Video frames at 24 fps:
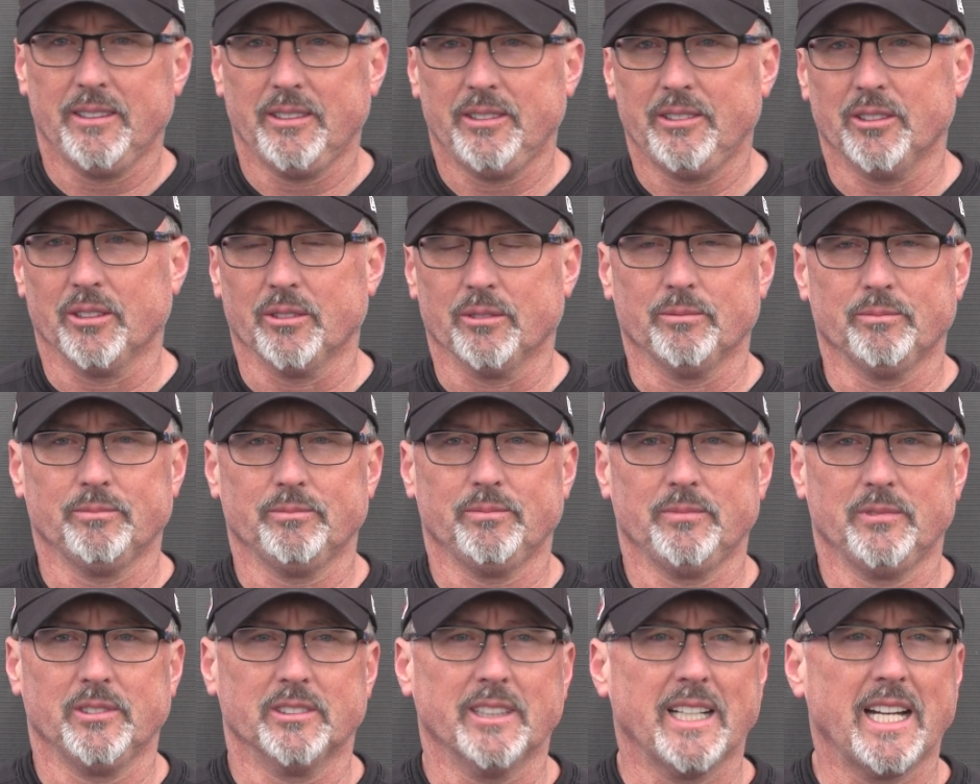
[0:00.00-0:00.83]
you know,
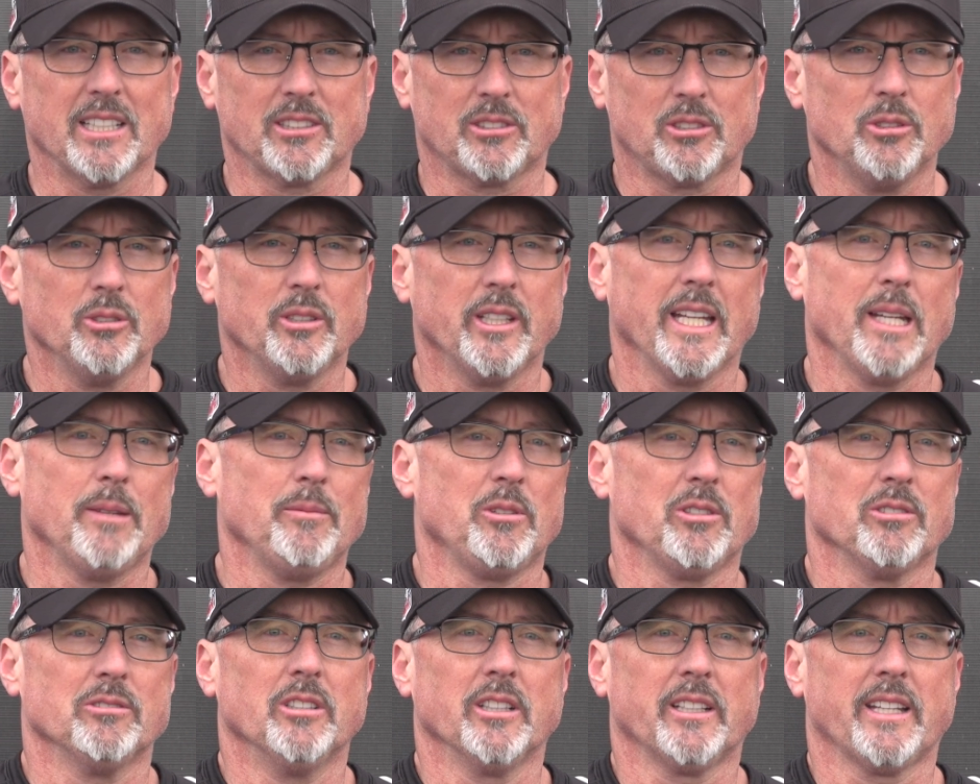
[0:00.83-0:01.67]
the last two
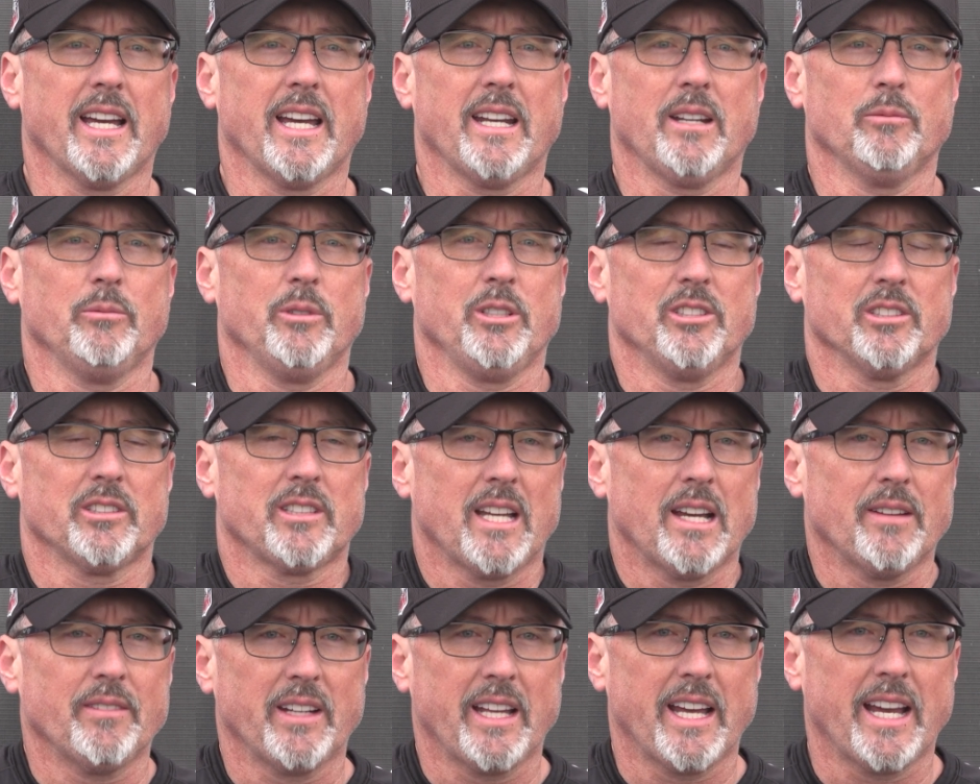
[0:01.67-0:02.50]
games you look at it, we just
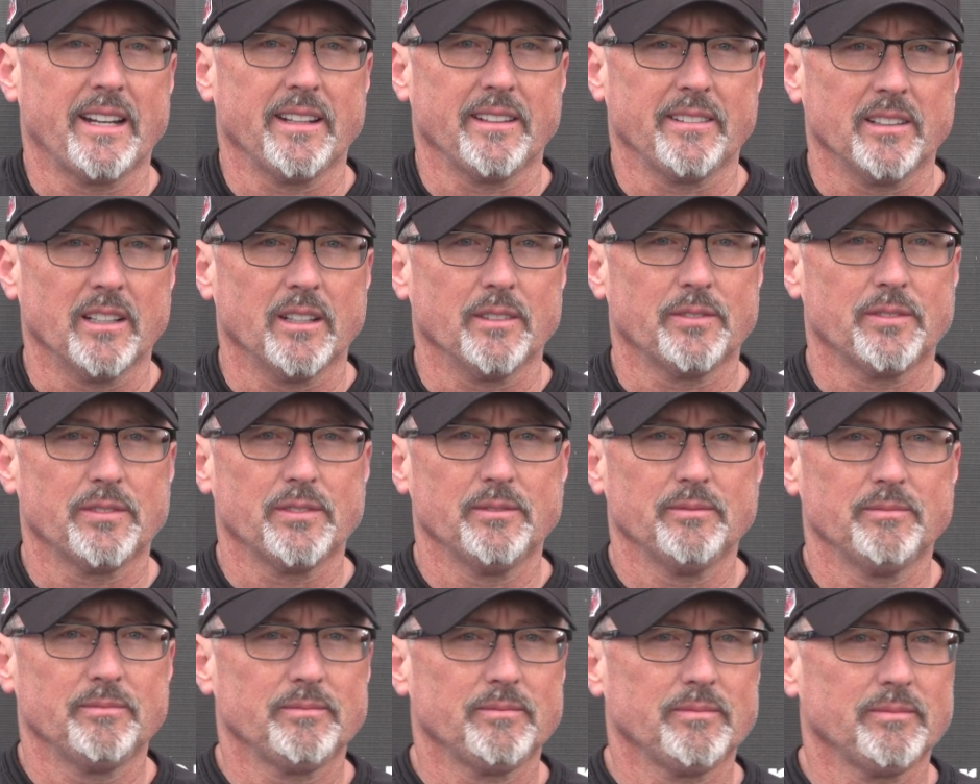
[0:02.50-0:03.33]
haven't had enough